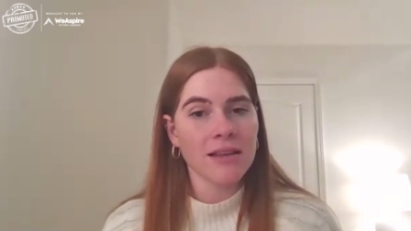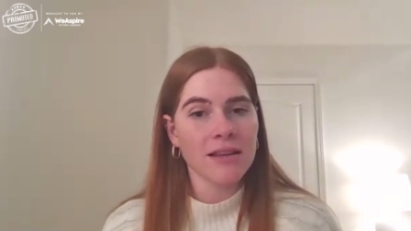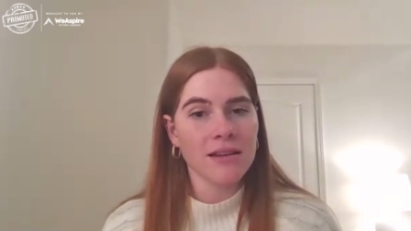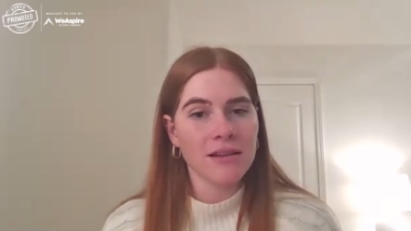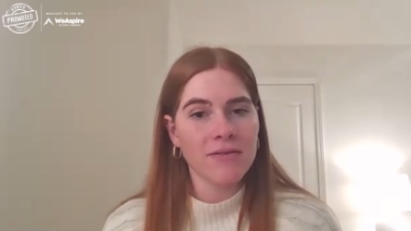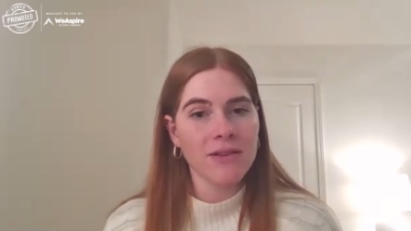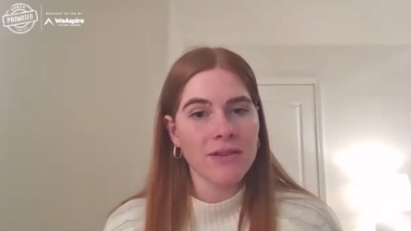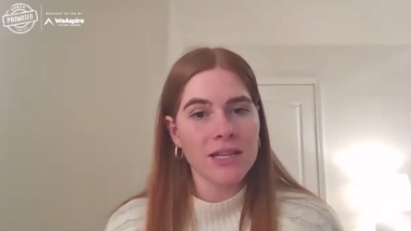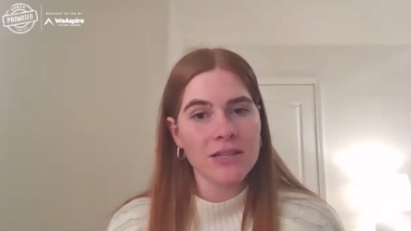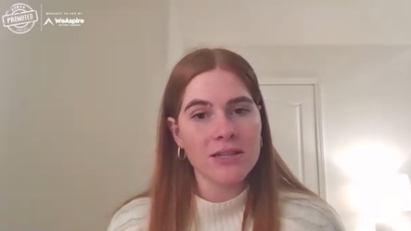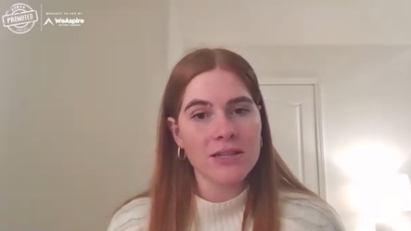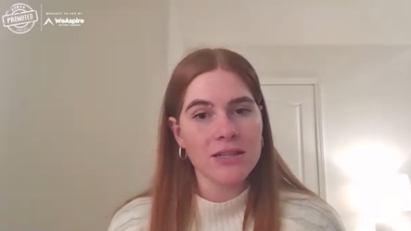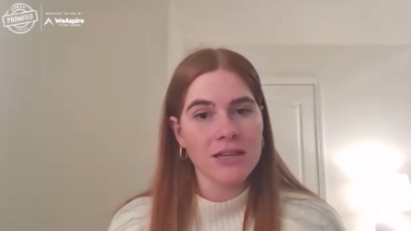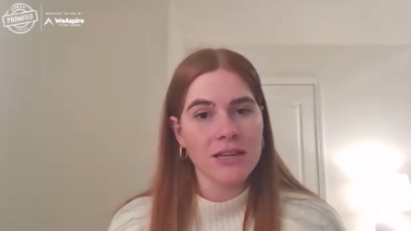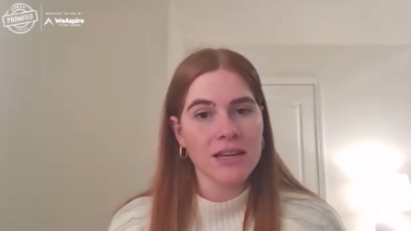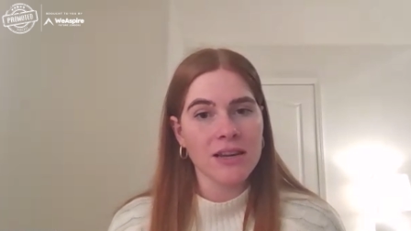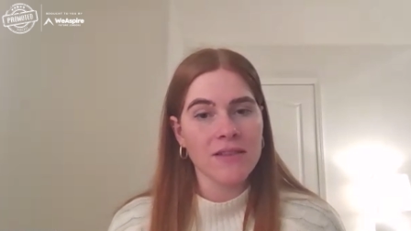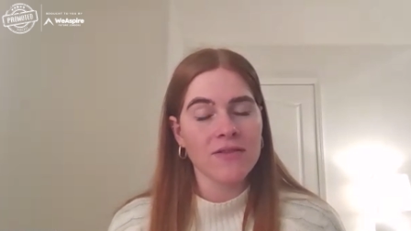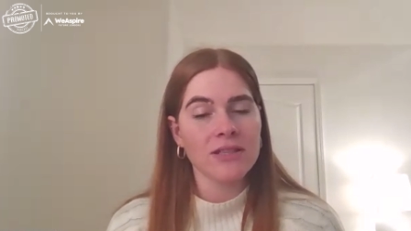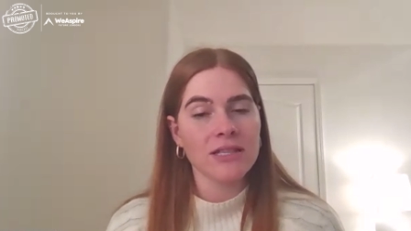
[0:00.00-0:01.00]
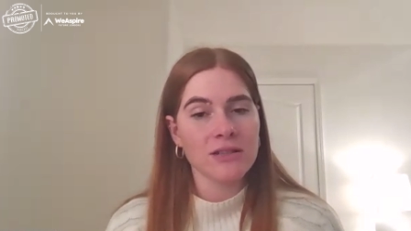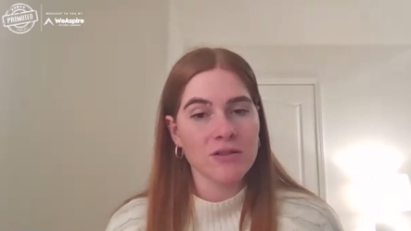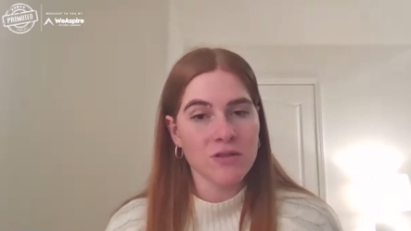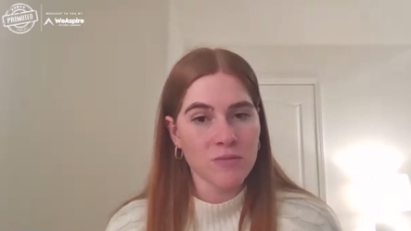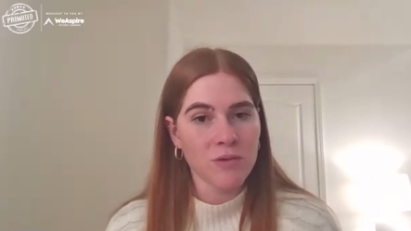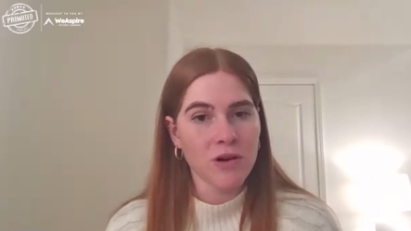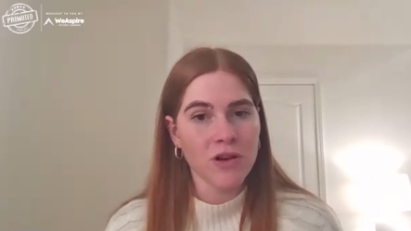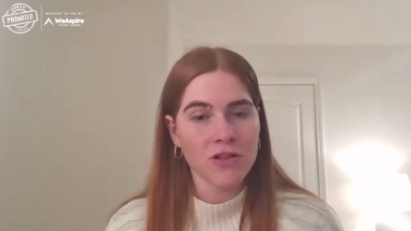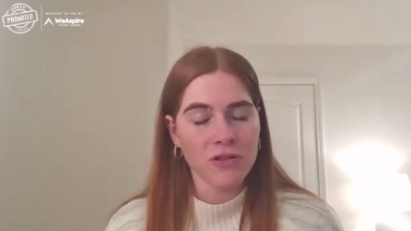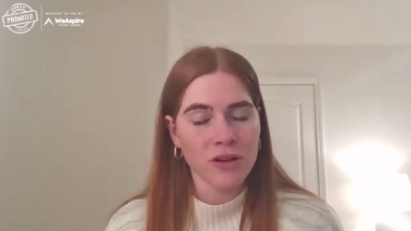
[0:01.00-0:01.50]
then eventually, if it's still
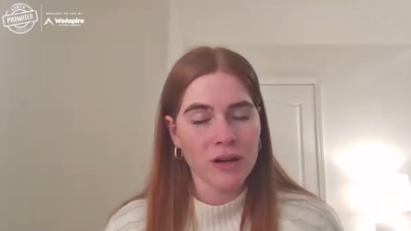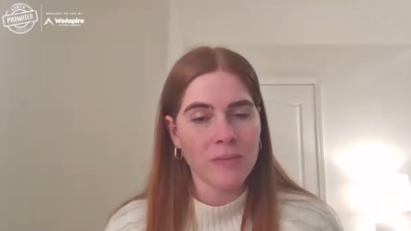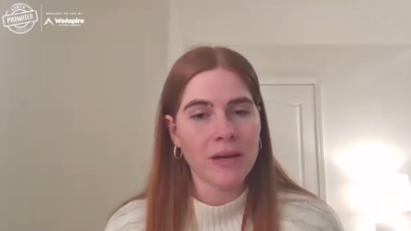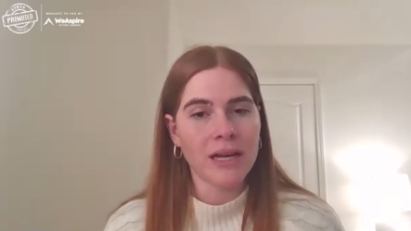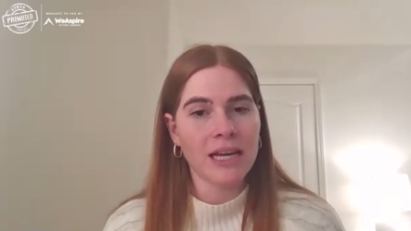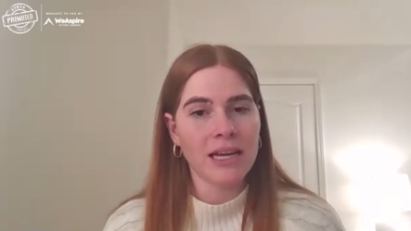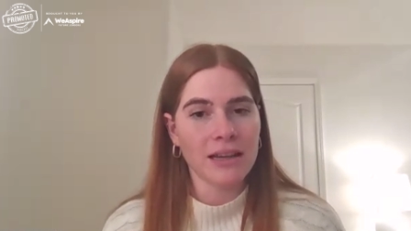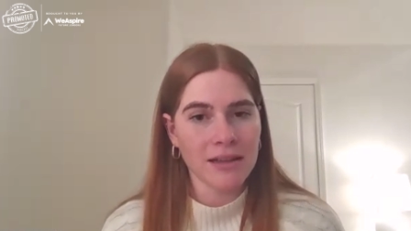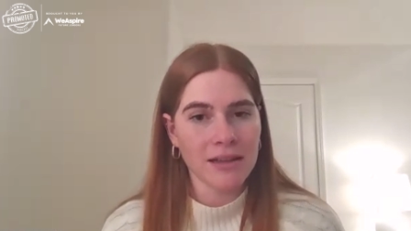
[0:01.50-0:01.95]
bothering me,